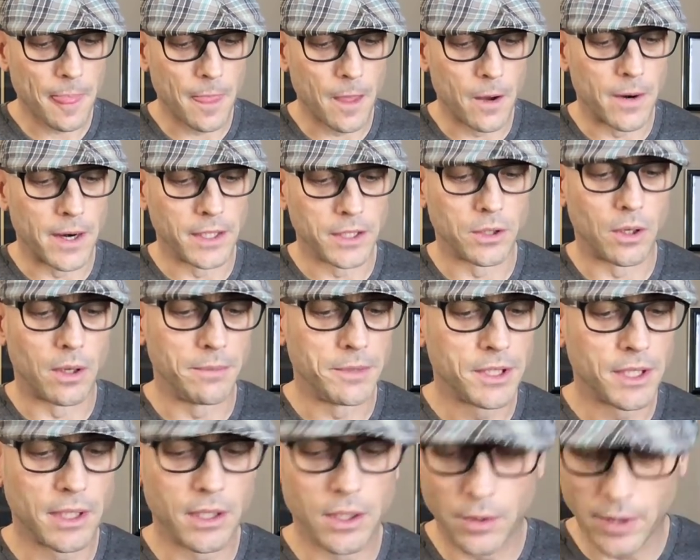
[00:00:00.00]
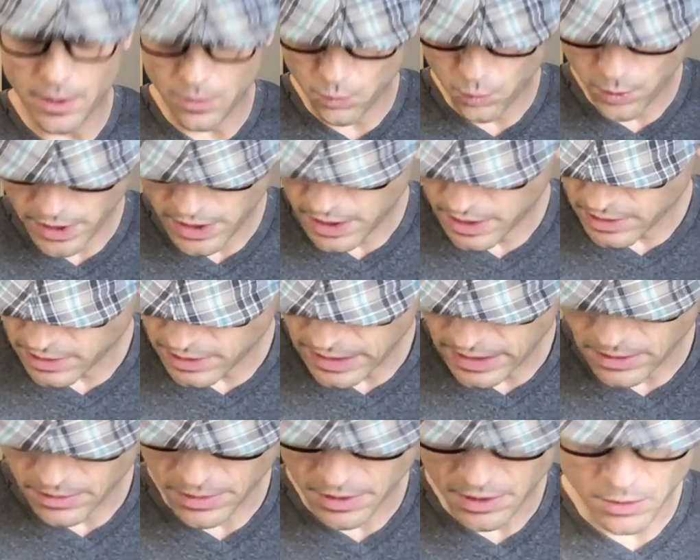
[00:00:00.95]
All right, so I'm just going to go ahead and read this
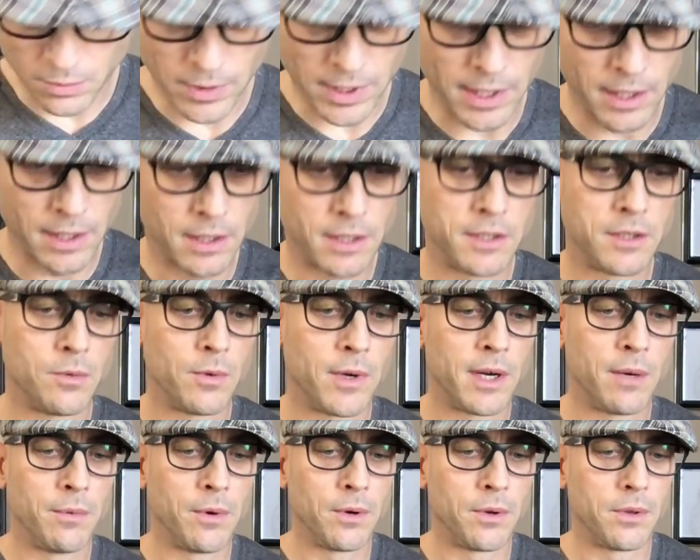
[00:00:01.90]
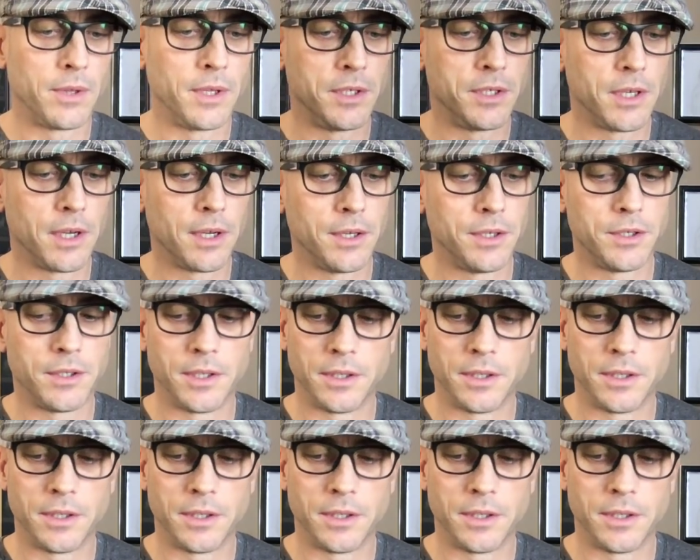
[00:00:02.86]
letter. This is what I this is what I wrote to the judge.